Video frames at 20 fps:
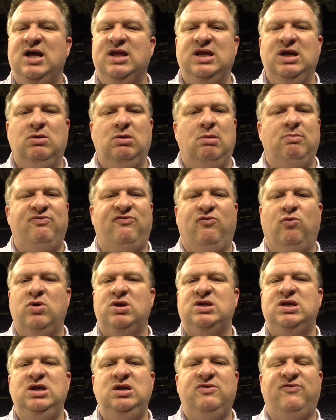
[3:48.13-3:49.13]
They were up
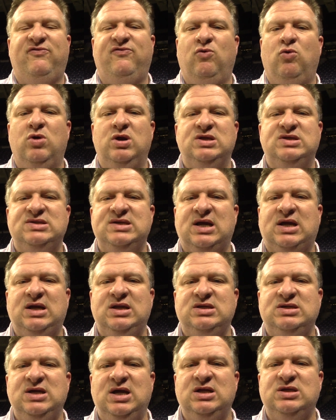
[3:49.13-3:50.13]
14-4 in
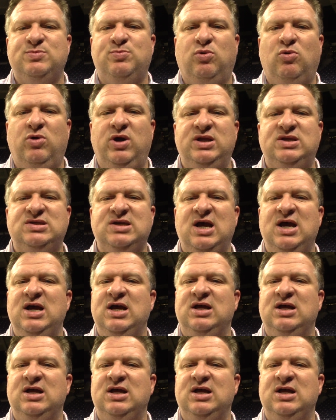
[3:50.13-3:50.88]
second chance points.